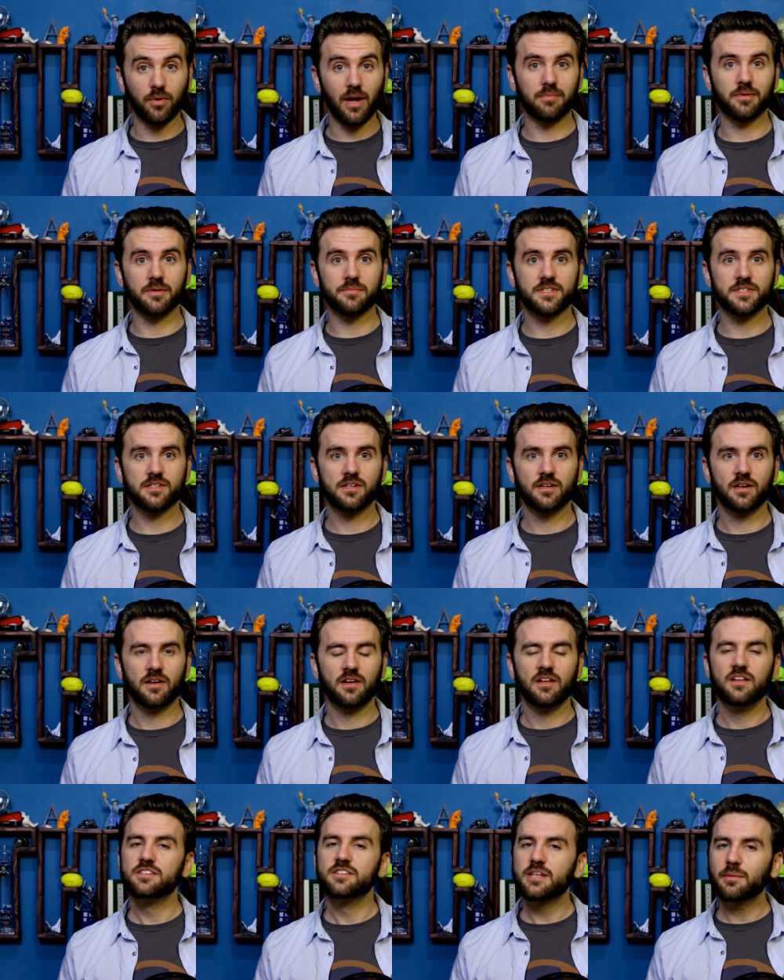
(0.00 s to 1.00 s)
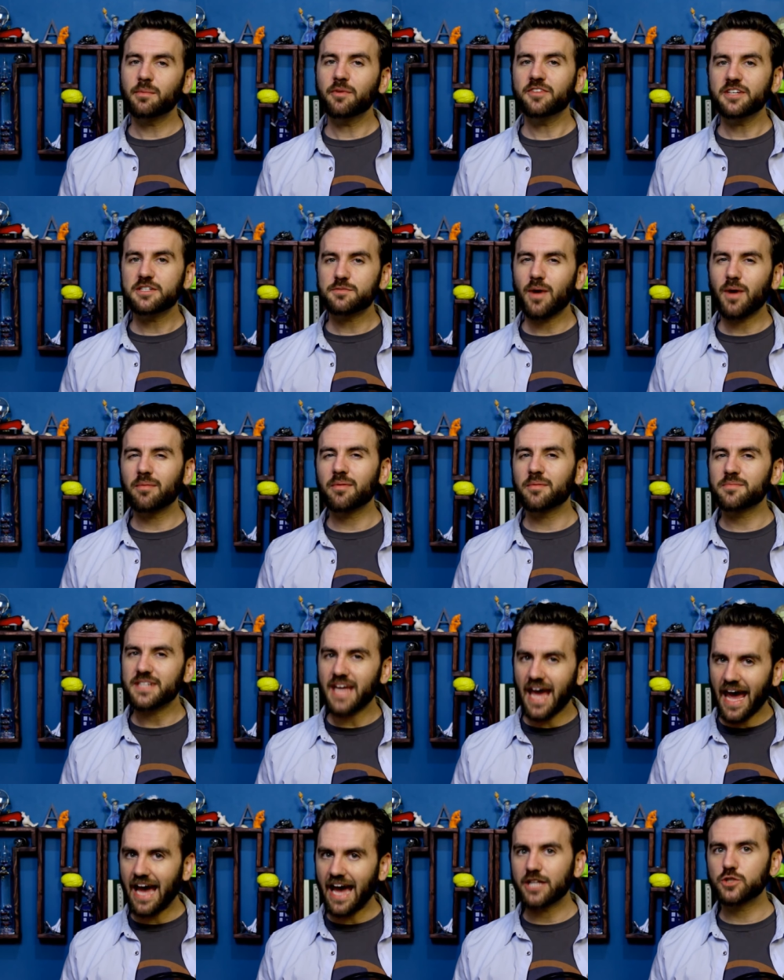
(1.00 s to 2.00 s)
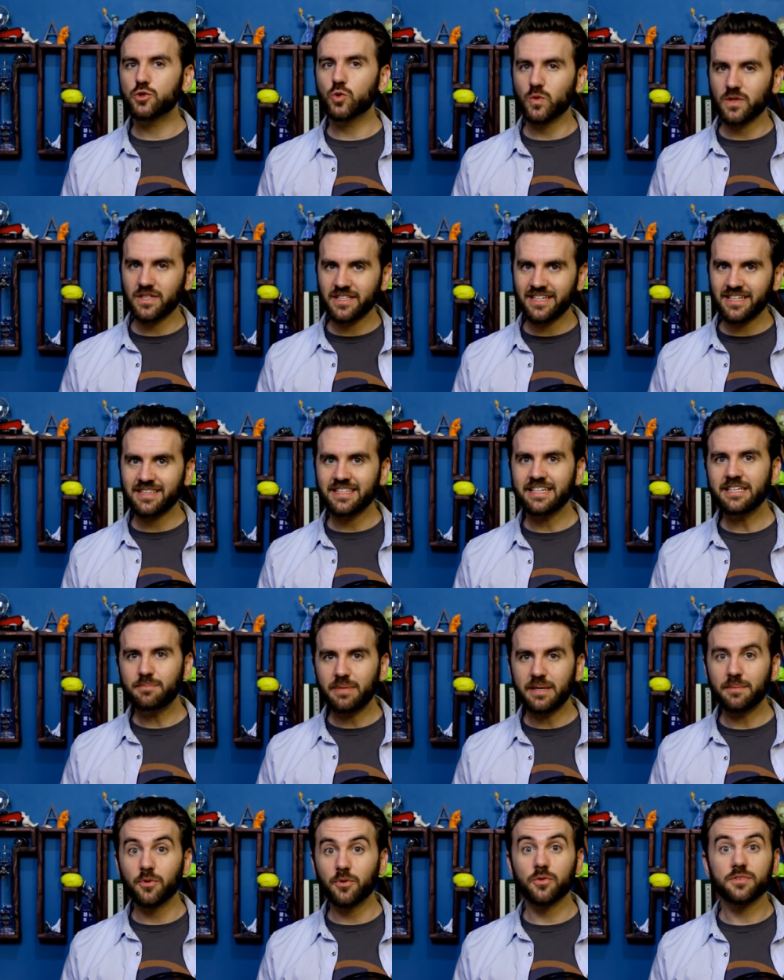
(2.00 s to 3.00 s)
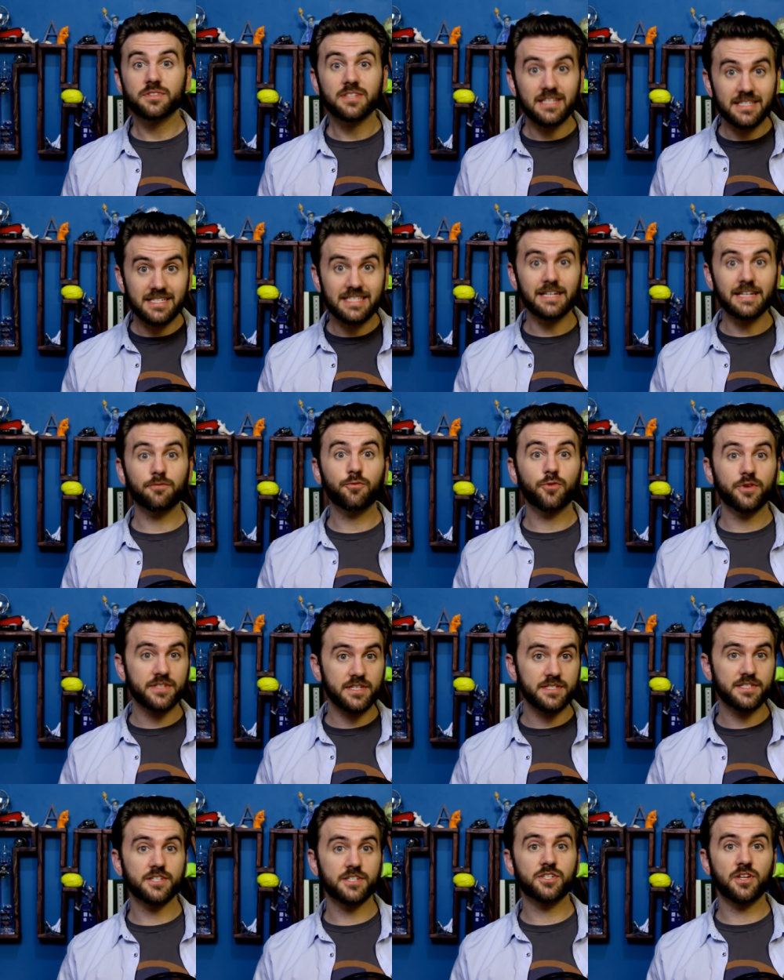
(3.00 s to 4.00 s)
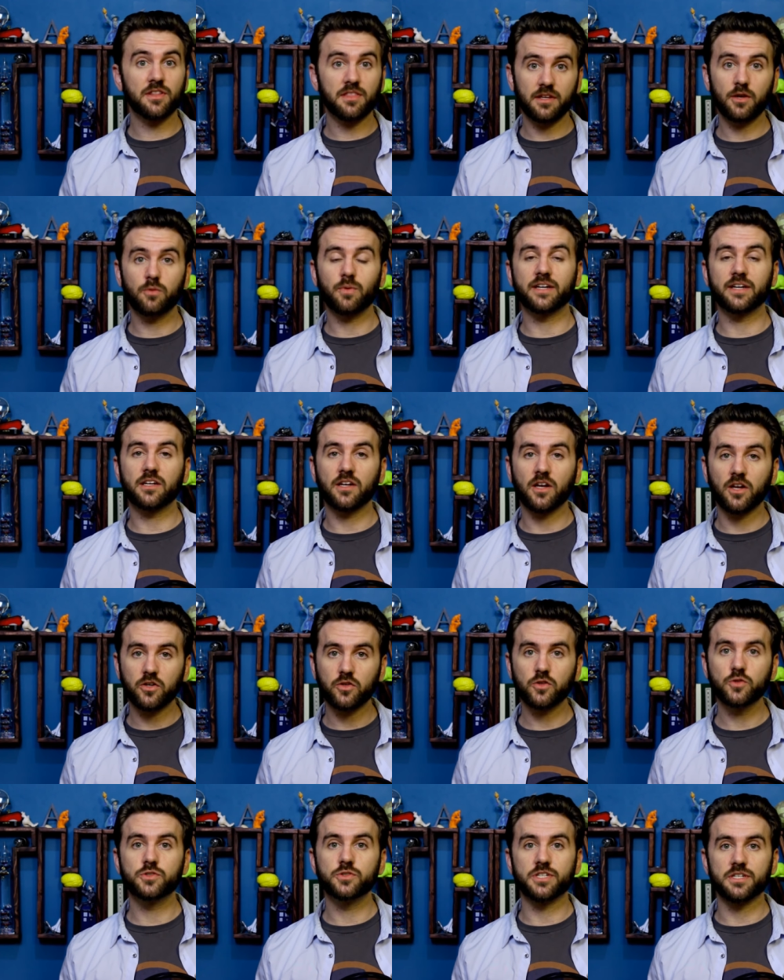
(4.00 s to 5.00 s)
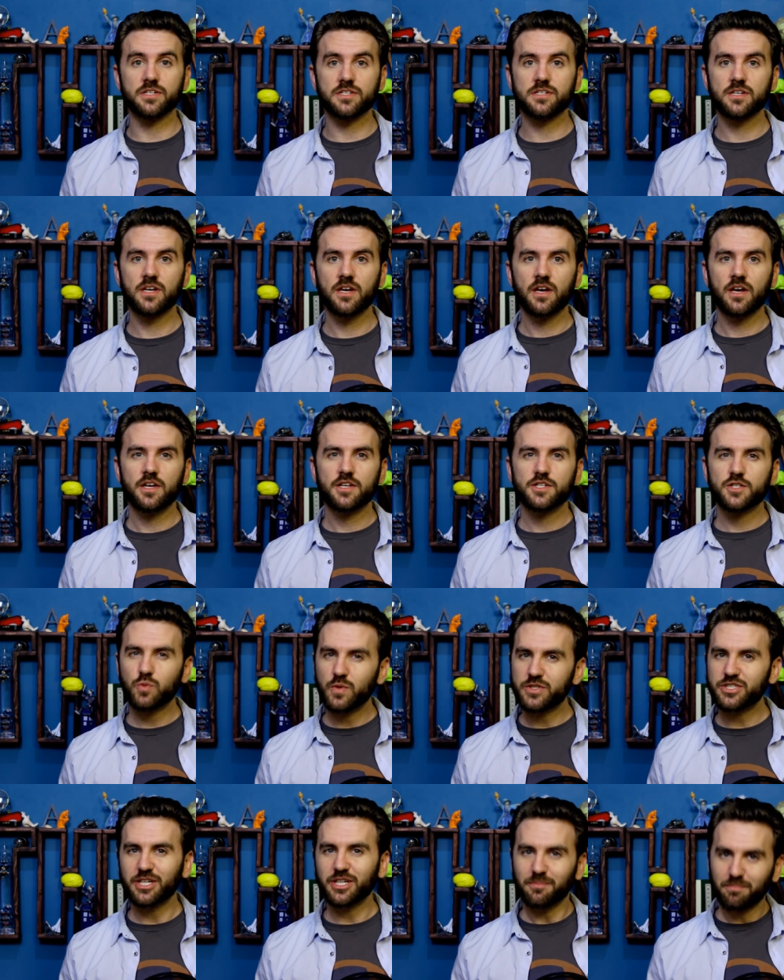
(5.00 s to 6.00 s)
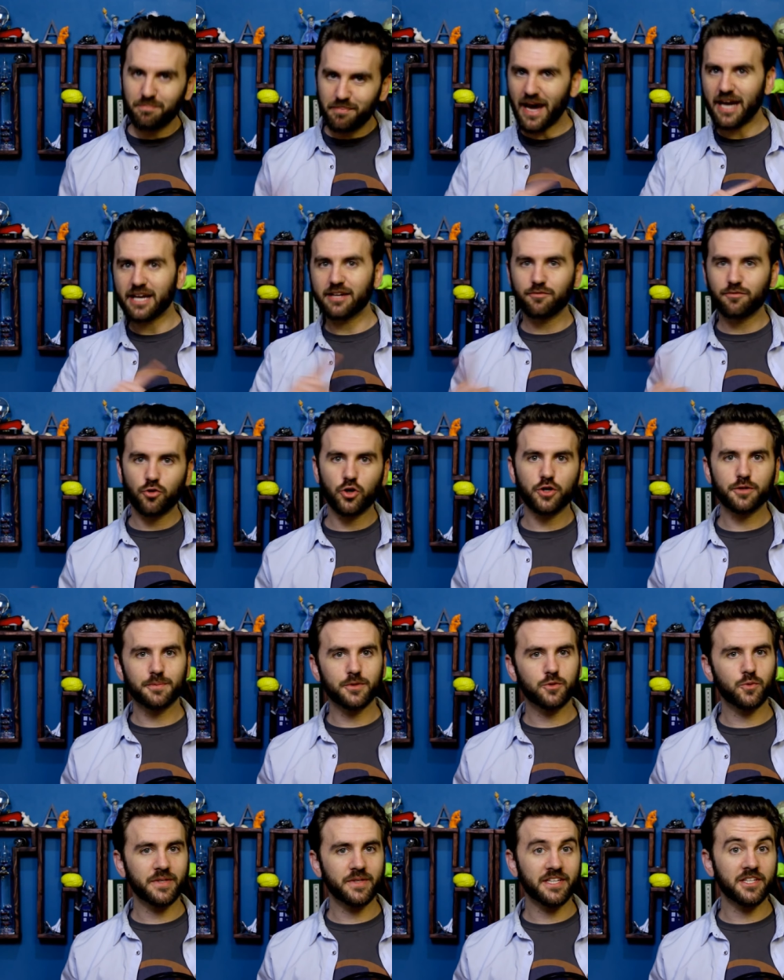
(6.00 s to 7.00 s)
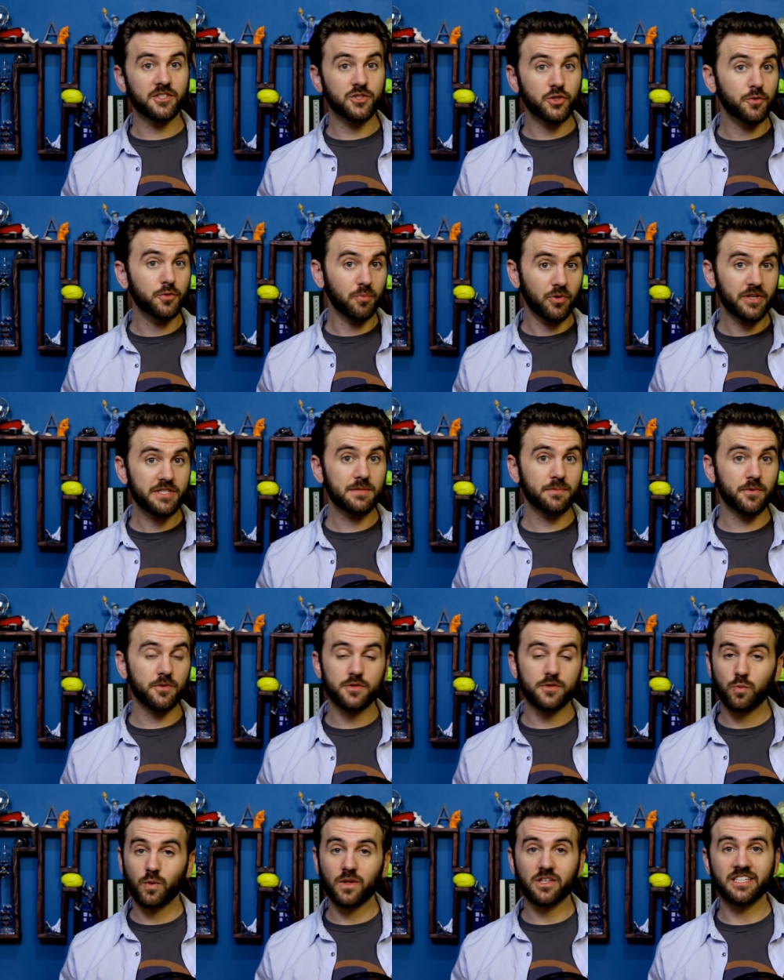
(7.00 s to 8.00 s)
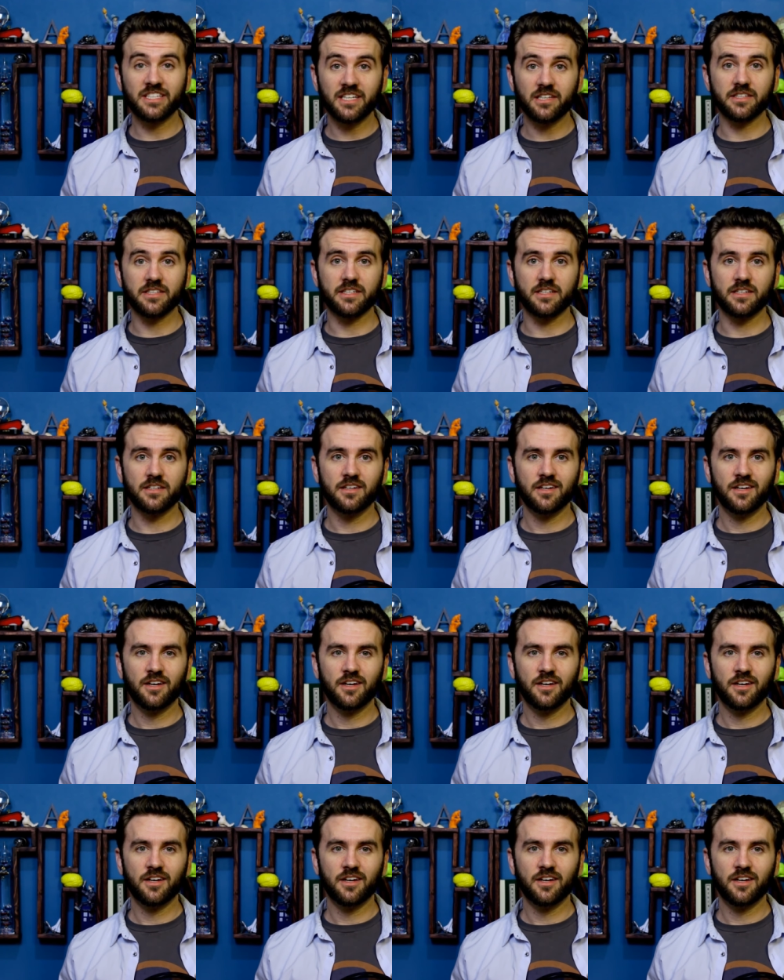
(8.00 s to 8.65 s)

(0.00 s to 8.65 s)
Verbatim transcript: problems. Some of these problems actually lead people to different decision-theoretic conclusions, switching back and forth between the two principles willy-nilly.